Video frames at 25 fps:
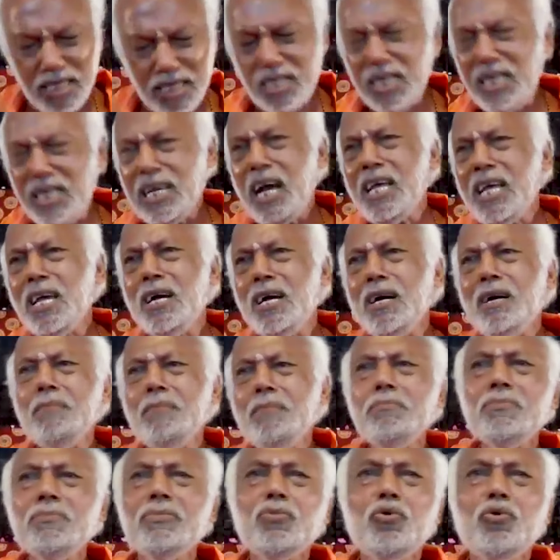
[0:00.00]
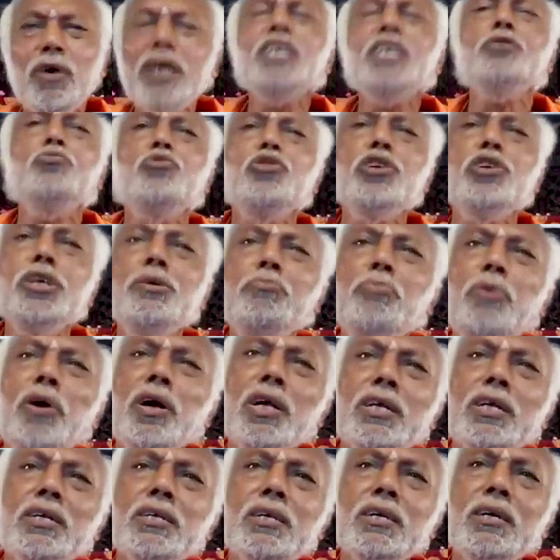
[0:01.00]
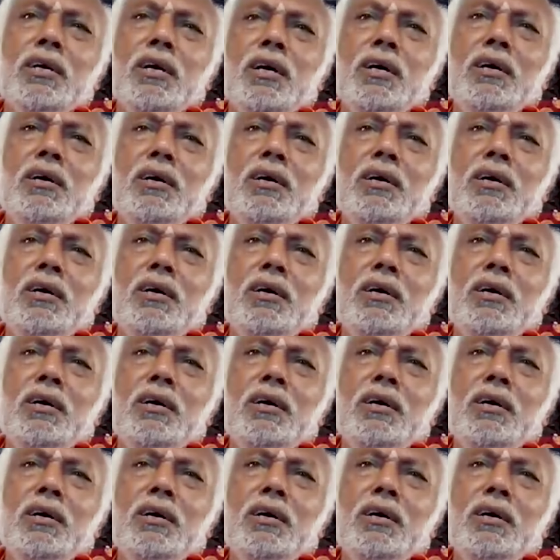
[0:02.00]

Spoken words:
Eating, I am. What is more important?